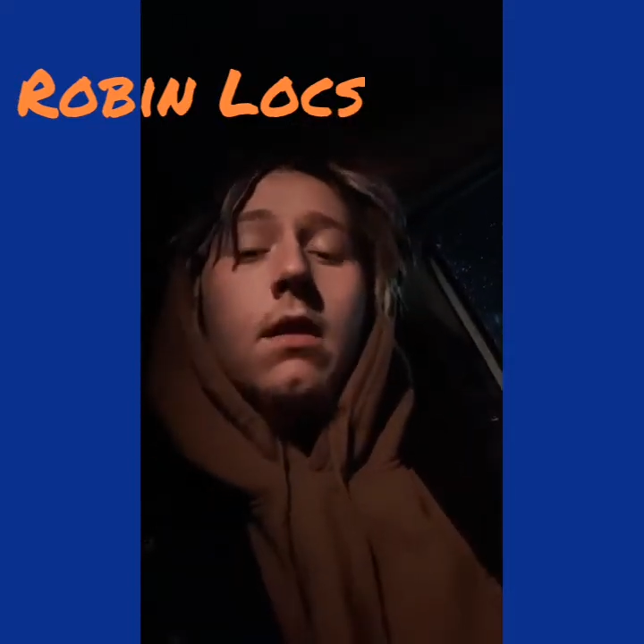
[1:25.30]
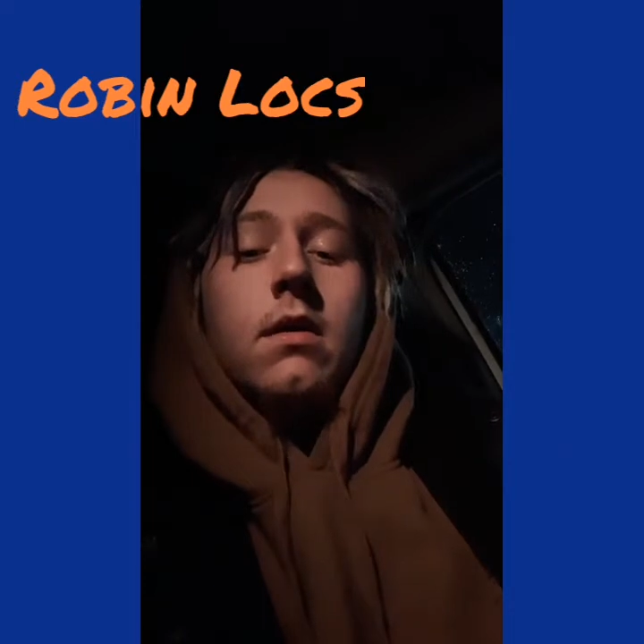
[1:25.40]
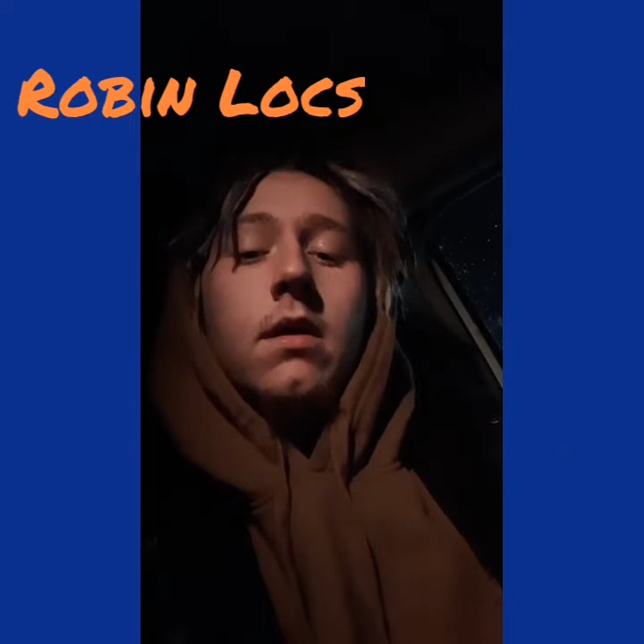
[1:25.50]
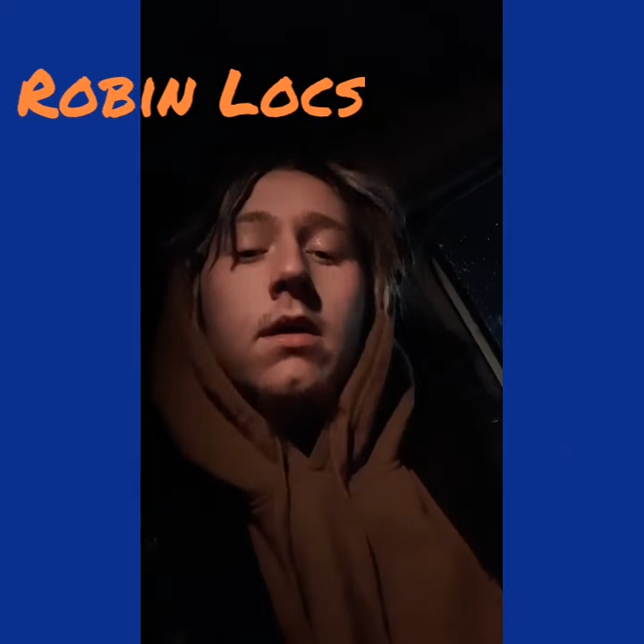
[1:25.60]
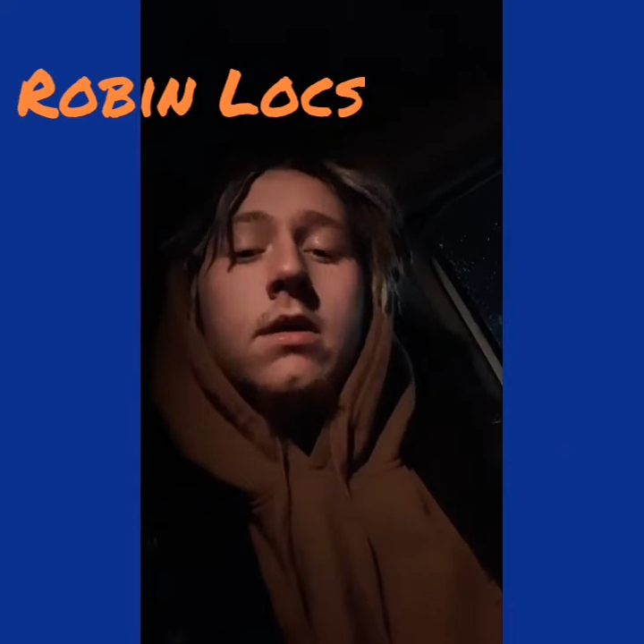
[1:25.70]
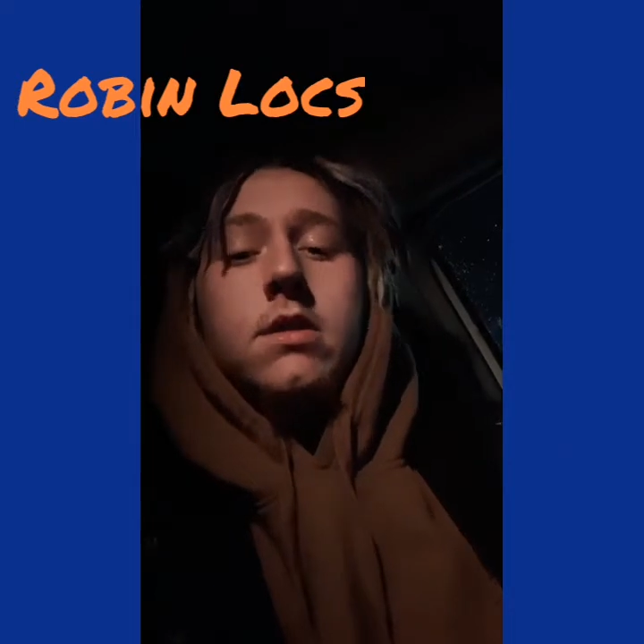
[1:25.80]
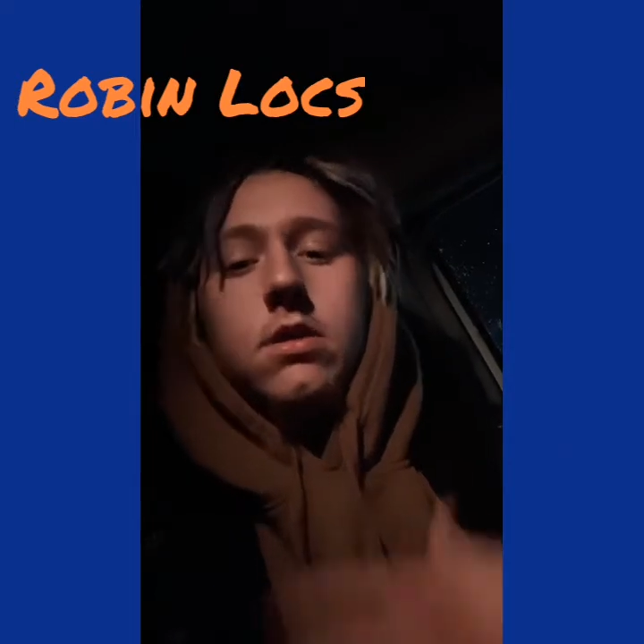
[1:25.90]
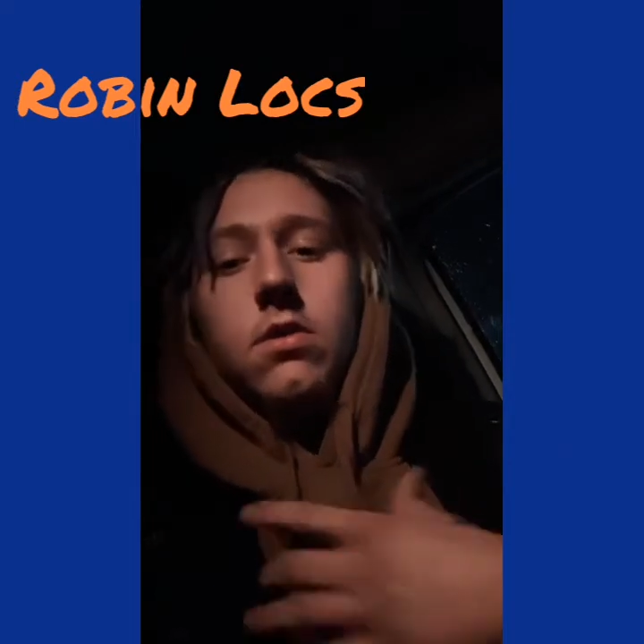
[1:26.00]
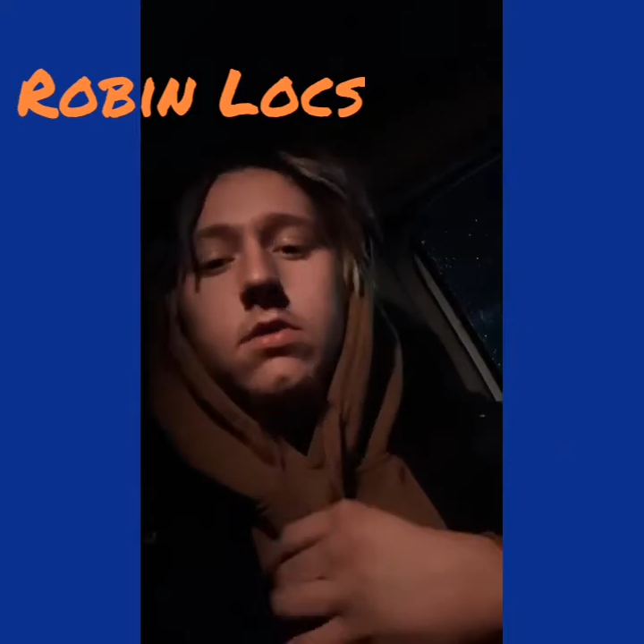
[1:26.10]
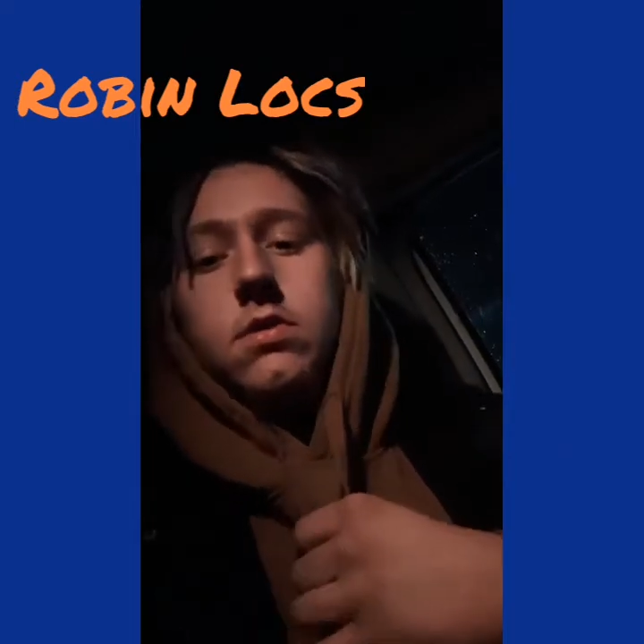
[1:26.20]
cuz
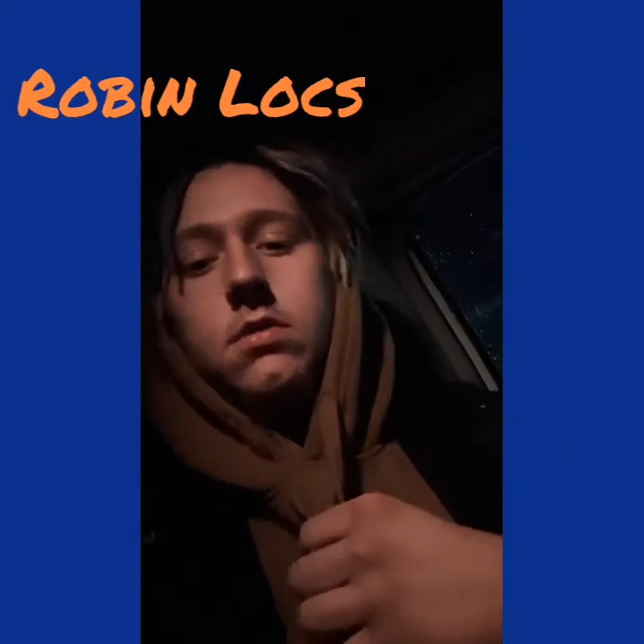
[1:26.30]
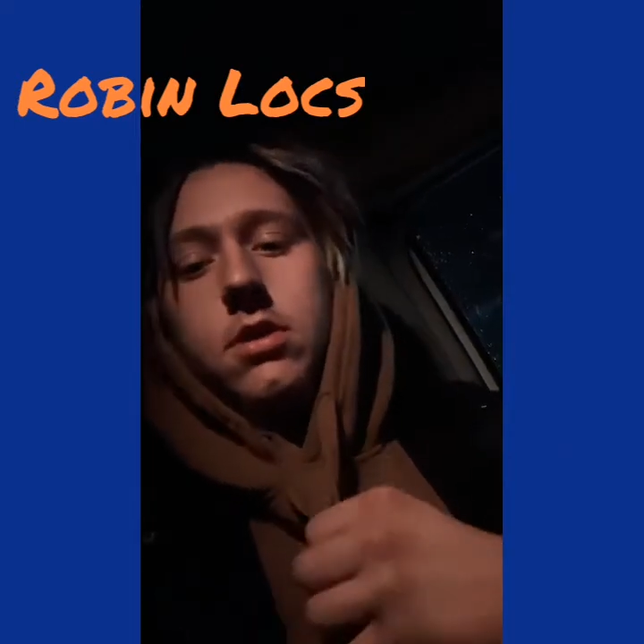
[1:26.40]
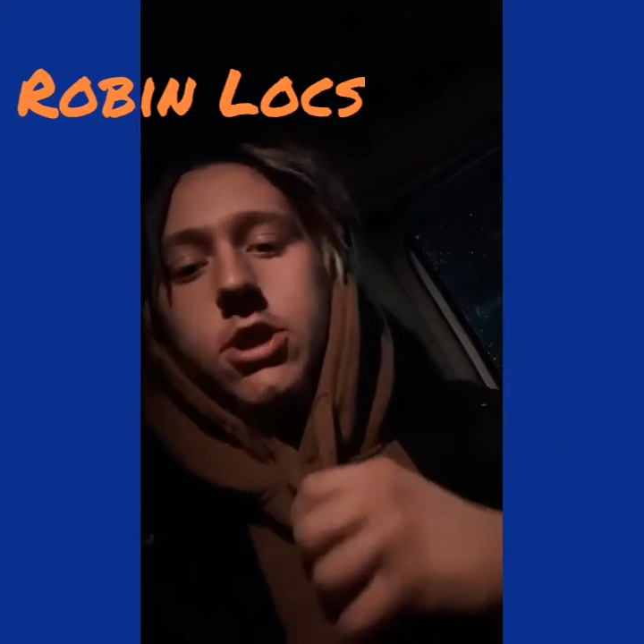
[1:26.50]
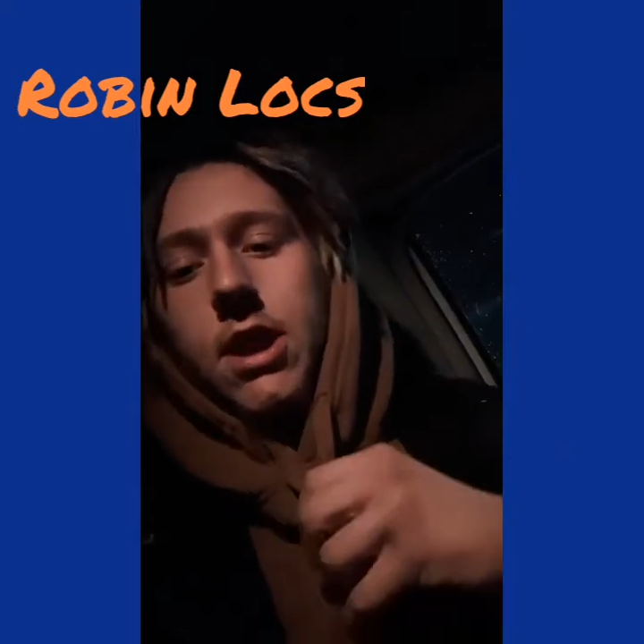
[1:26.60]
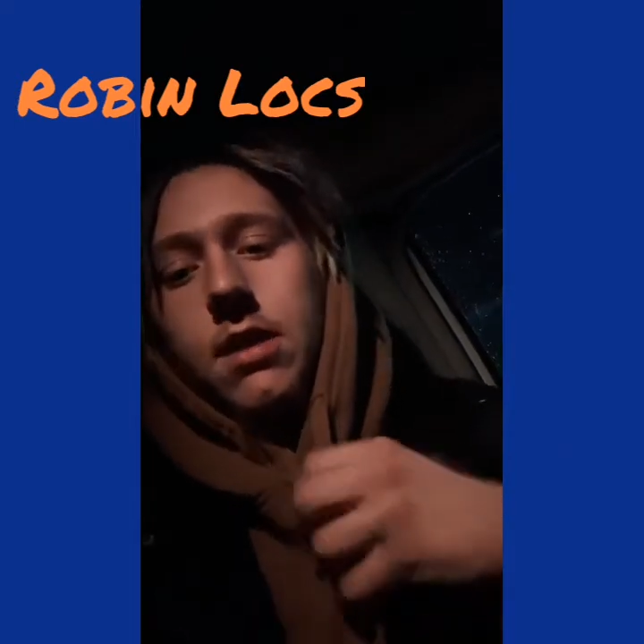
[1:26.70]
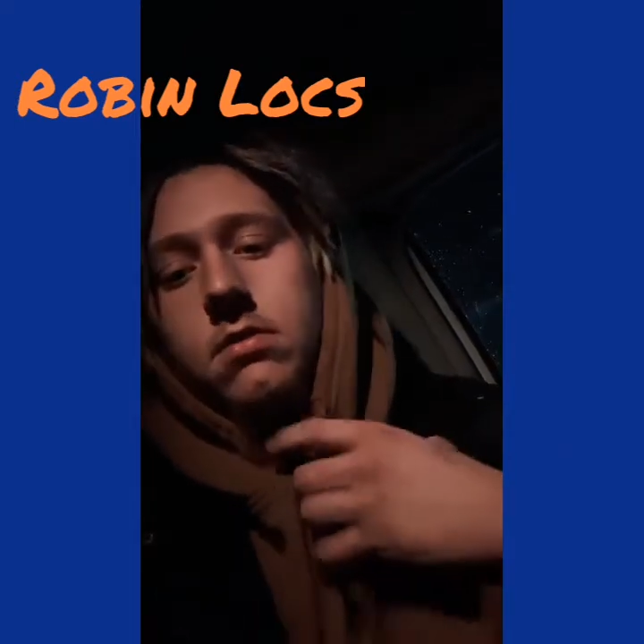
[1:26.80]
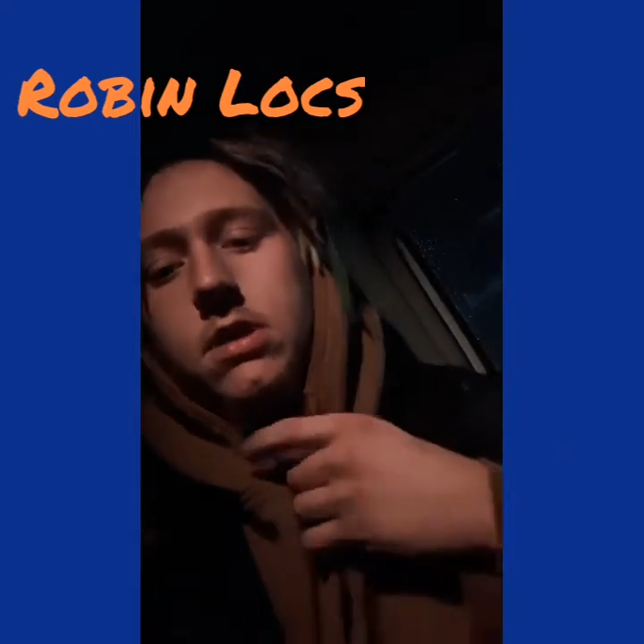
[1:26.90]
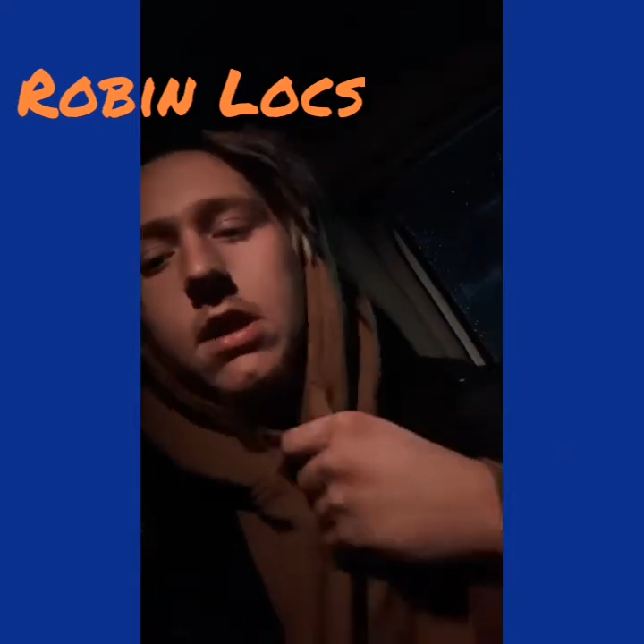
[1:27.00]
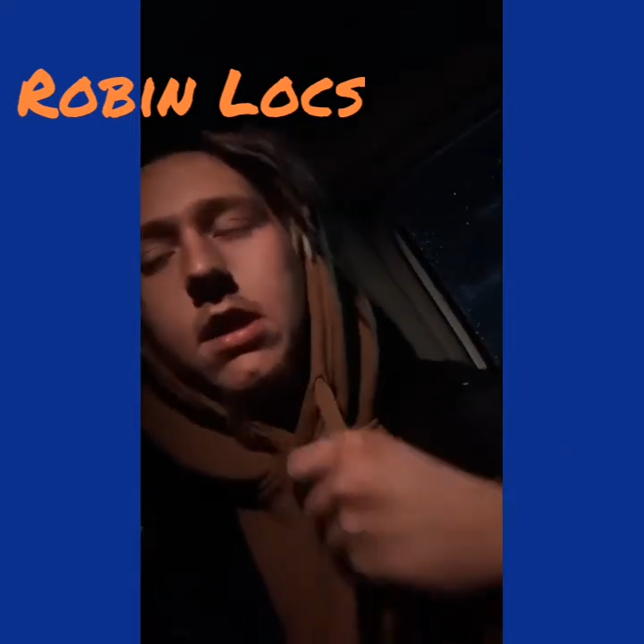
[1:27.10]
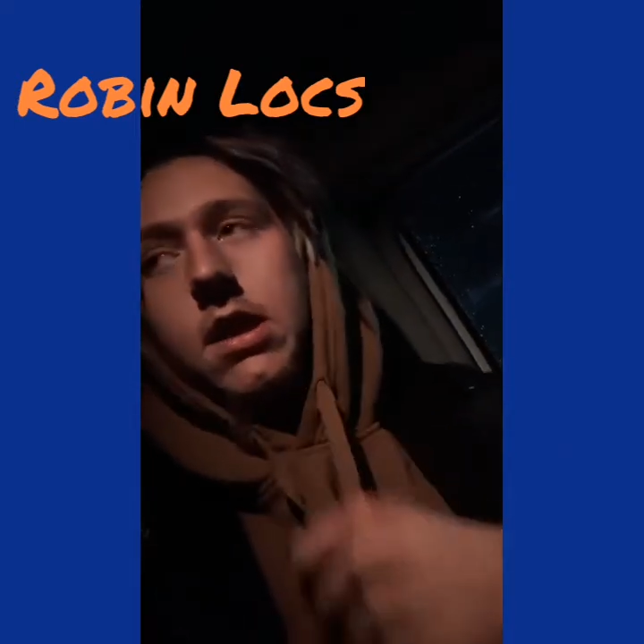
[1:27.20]
the channel
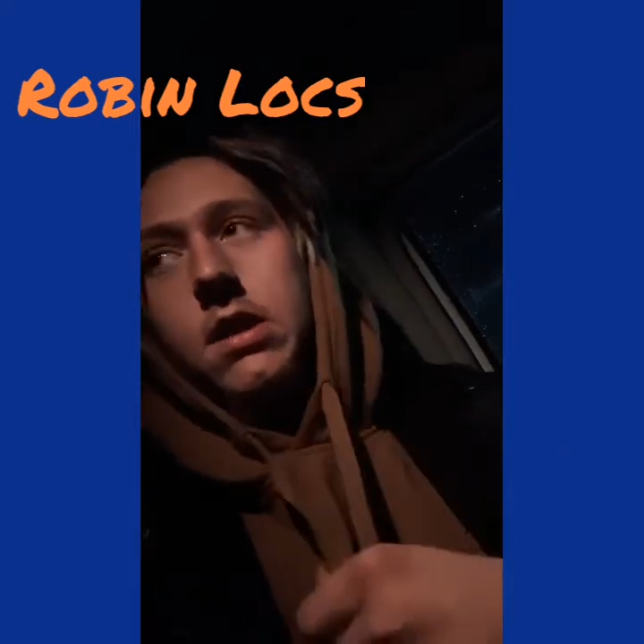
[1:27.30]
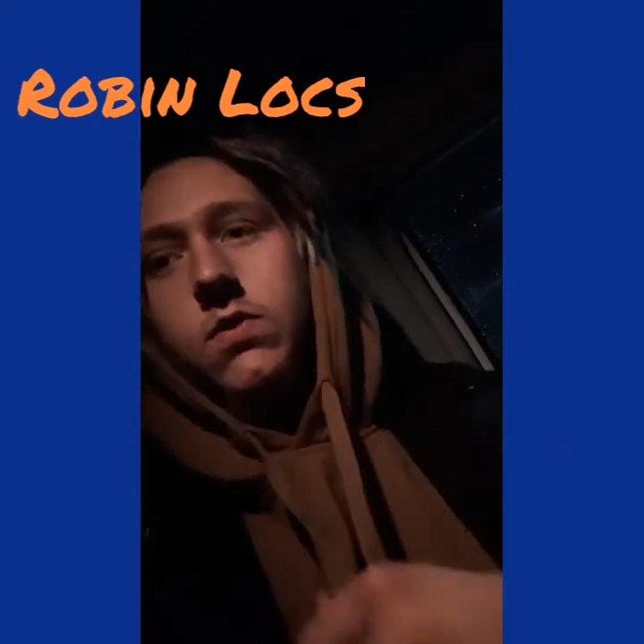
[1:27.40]
still is